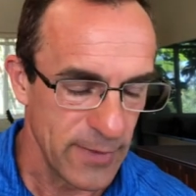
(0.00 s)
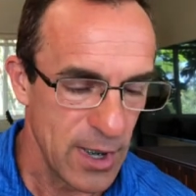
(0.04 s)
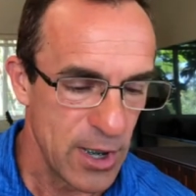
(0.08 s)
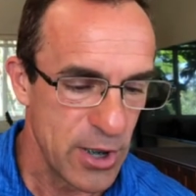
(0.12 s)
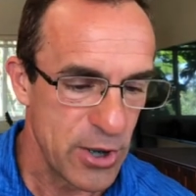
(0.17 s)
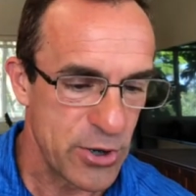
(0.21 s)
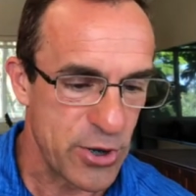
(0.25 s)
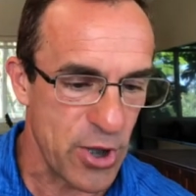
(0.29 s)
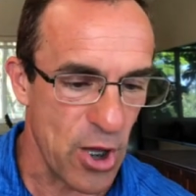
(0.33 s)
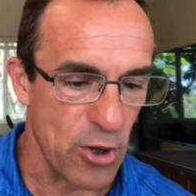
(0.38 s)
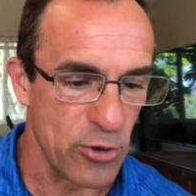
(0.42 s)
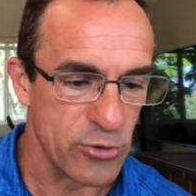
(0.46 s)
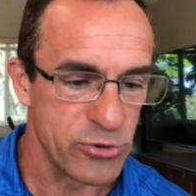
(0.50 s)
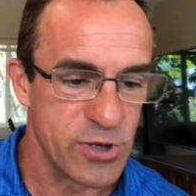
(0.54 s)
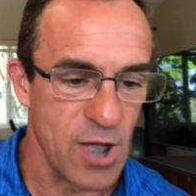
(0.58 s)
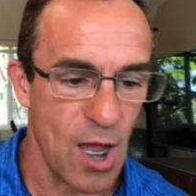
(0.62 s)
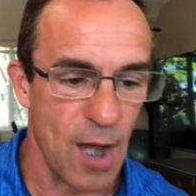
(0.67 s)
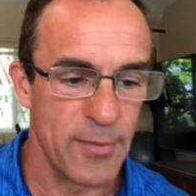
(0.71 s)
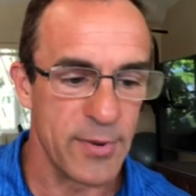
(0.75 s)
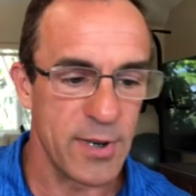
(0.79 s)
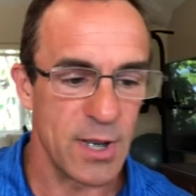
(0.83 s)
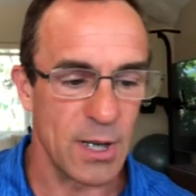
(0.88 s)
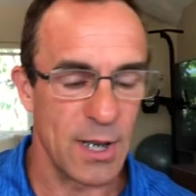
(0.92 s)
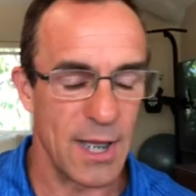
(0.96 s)
So
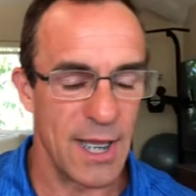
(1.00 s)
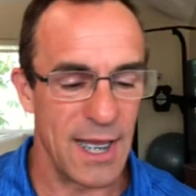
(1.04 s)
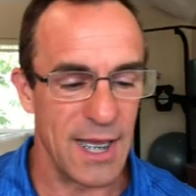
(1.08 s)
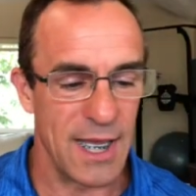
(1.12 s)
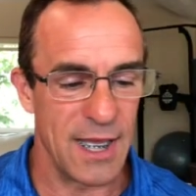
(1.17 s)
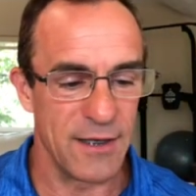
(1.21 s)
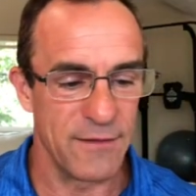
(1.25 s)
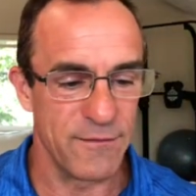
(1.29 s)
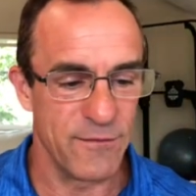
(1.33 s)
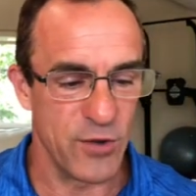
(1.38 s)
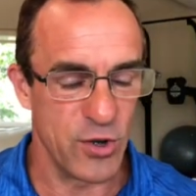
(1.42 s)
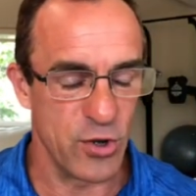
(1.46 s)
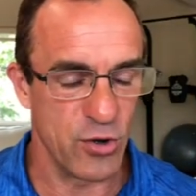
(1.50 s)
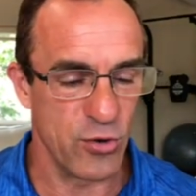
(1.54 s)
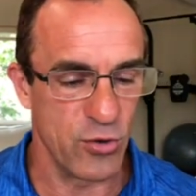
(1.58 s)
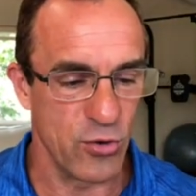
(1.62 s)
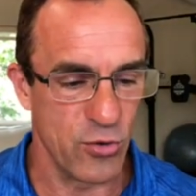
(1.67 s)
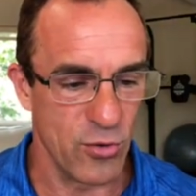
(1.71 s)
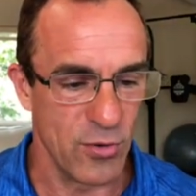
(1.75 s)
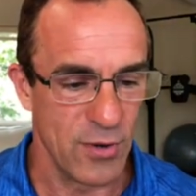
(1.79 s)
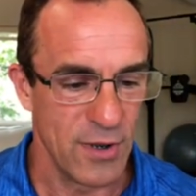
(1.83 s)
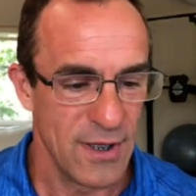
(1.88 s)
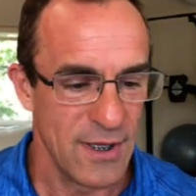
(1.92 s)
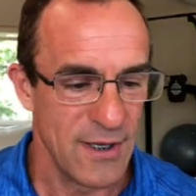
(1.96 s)
WLAN
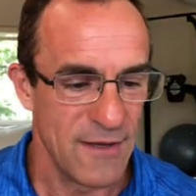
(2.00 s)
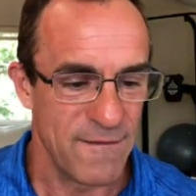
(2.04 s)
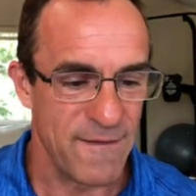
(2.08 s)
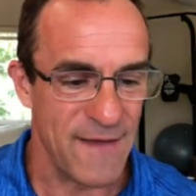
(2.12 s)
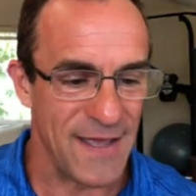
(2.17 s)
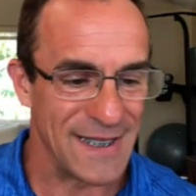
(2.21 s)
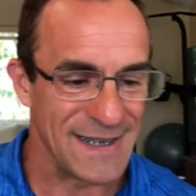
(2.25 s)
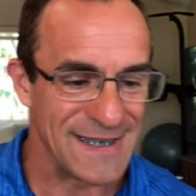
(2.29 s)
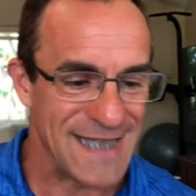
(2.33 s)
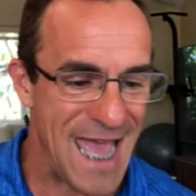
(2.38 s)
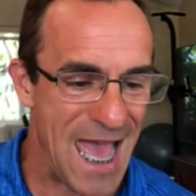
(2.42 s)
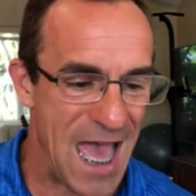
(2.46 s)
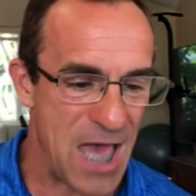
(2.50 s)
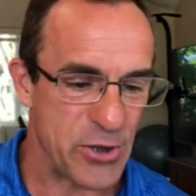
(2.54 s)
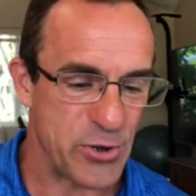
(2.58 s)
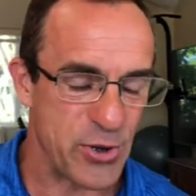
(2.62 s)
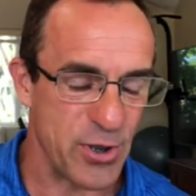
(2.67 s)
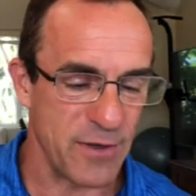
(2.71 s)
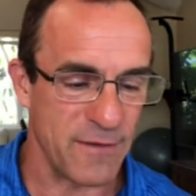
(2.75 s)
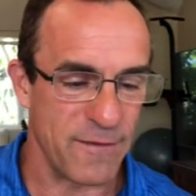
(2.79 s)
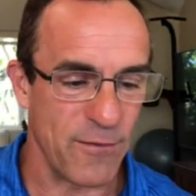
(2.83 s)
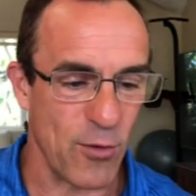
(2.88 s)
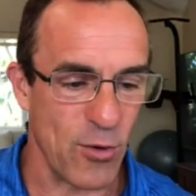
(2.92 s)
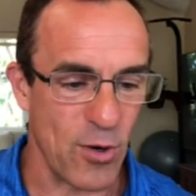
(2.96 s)
view,
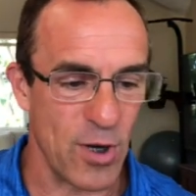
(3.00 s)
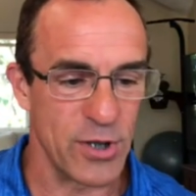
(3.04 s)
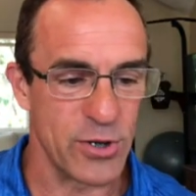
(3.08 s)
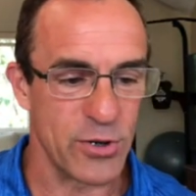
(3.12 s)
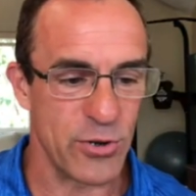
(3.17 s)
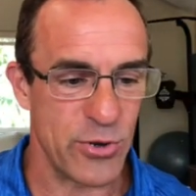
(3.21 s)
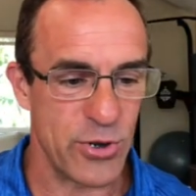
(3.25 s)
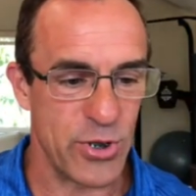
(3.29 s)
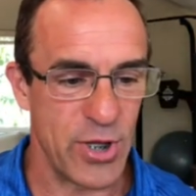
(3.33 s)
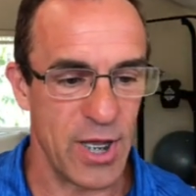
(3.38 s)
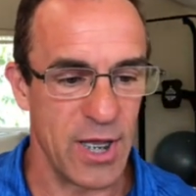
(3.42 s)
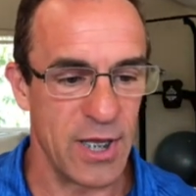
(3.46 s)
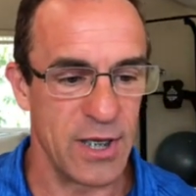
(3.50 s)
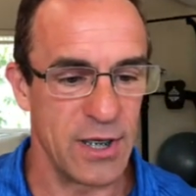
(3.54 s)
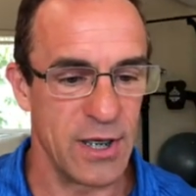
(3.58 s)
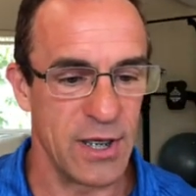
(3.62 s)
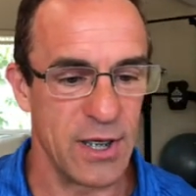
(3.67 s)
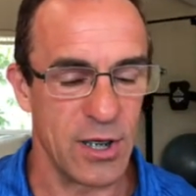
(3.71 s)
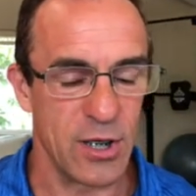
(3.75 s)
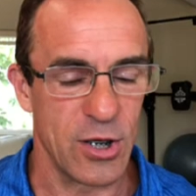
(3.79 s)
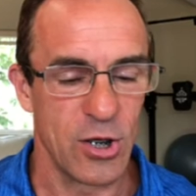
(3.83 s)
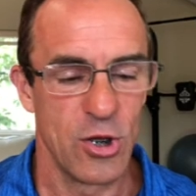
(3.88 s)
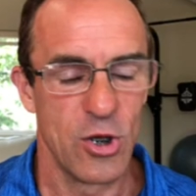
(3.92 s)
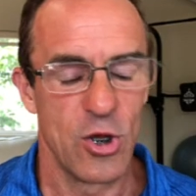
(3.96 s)
fantastic for
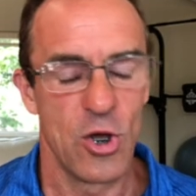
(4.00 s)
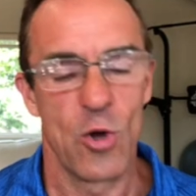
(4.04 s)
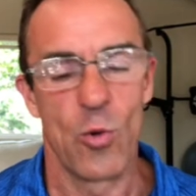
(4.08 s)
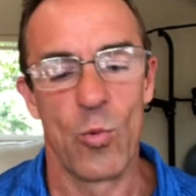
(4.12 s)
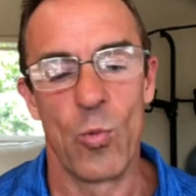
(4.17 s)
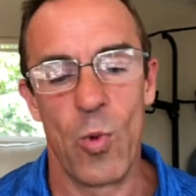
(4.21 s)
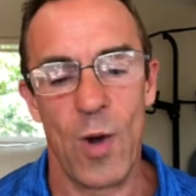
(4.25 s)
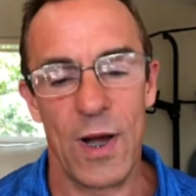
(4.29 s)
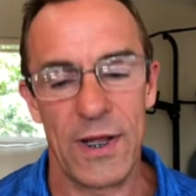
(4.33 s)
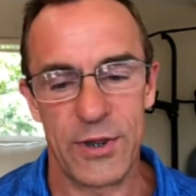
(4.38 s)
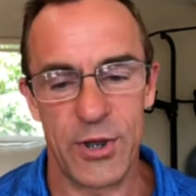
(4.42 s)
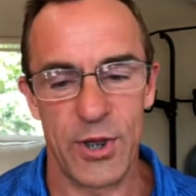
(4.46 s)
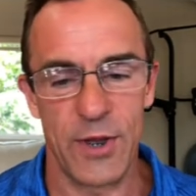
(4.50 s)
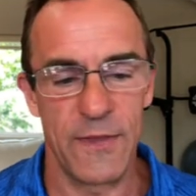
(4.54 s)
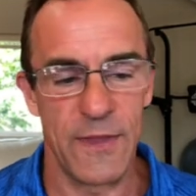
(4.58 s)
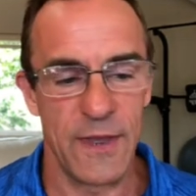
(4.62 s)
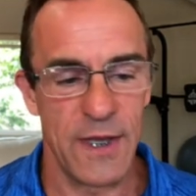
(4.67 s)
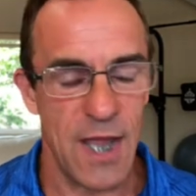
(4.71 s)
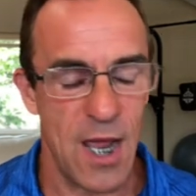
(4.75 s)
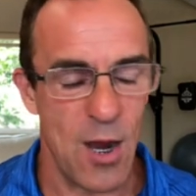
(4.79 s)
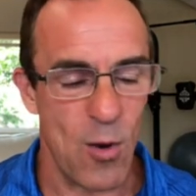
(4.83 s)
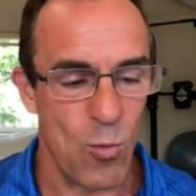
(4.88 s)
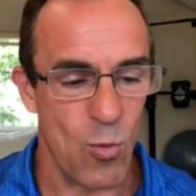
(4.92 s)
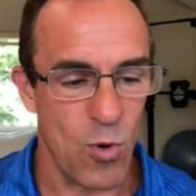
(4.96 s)
understanding what's in the
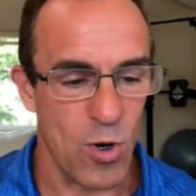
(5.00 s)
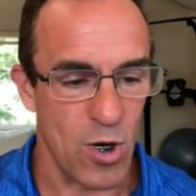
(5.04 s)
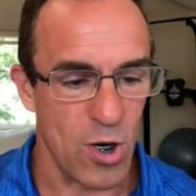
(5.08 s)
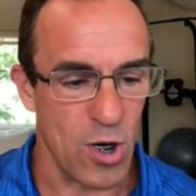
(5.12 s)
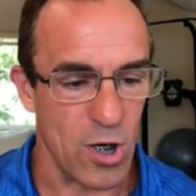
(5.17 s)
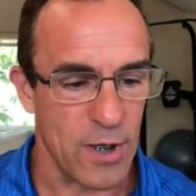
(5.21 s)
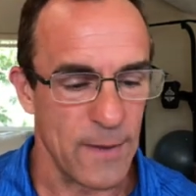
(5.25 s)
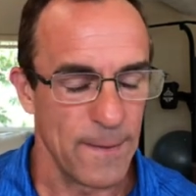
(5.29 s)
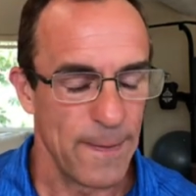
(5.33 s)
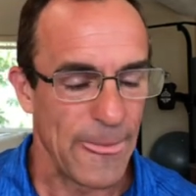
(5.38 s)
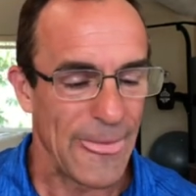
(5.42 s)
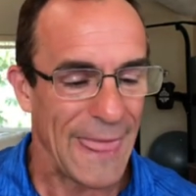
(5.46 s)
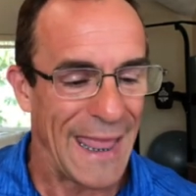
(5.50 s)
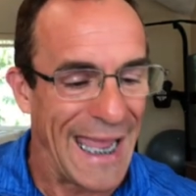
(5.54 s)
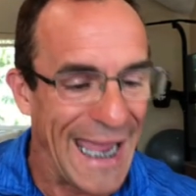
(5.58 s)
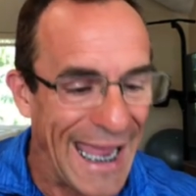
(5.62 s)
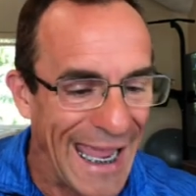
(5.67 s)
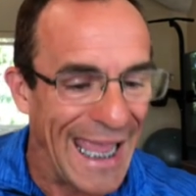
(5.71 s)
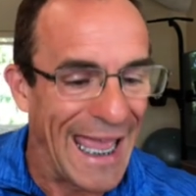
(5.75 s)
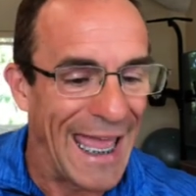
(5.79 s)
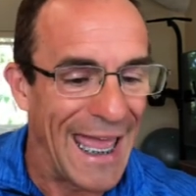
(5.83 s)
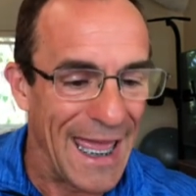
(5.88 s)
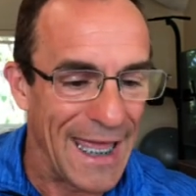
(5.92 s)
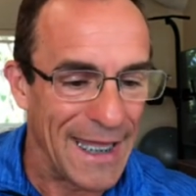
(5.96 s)
network
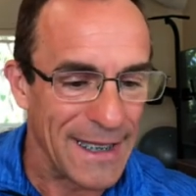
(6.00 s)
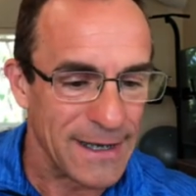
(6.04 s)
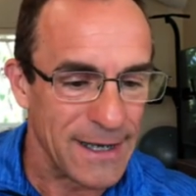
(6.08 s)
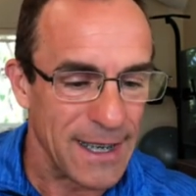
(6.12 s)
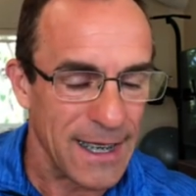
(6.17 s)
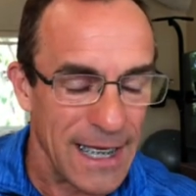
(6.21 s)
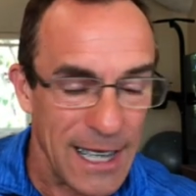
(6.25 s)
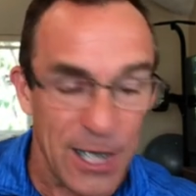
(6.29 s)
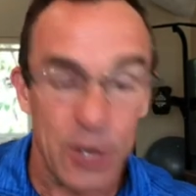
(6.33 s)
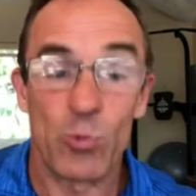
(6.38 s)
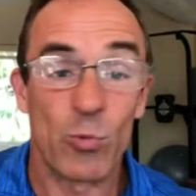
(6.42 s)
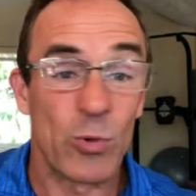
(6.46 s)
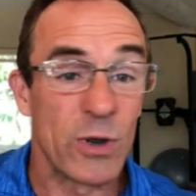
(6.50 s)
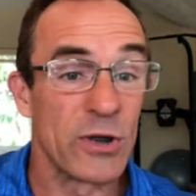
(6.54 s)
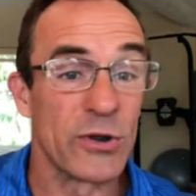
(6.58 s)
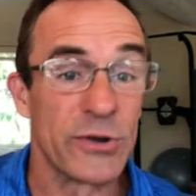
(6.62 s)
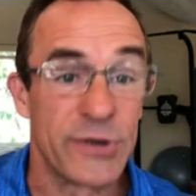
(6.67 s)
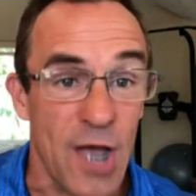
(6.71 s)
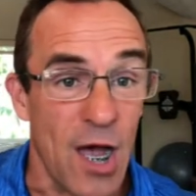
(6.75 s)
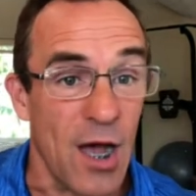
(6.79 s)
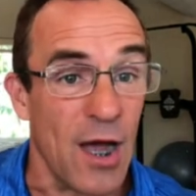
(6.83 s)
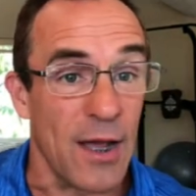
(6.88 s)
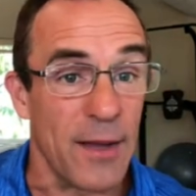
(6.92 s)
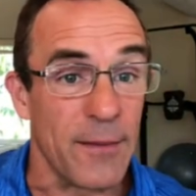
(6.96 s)
and in real
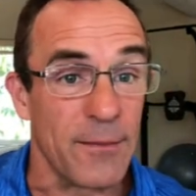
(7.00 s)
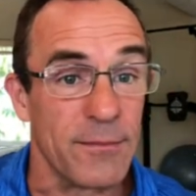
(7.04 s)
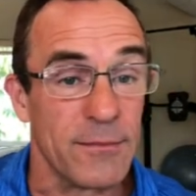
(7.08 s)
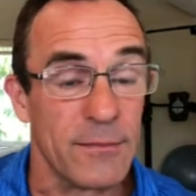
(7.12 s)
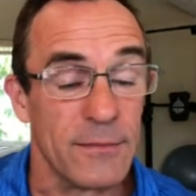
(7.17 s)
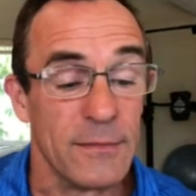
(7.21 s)
time.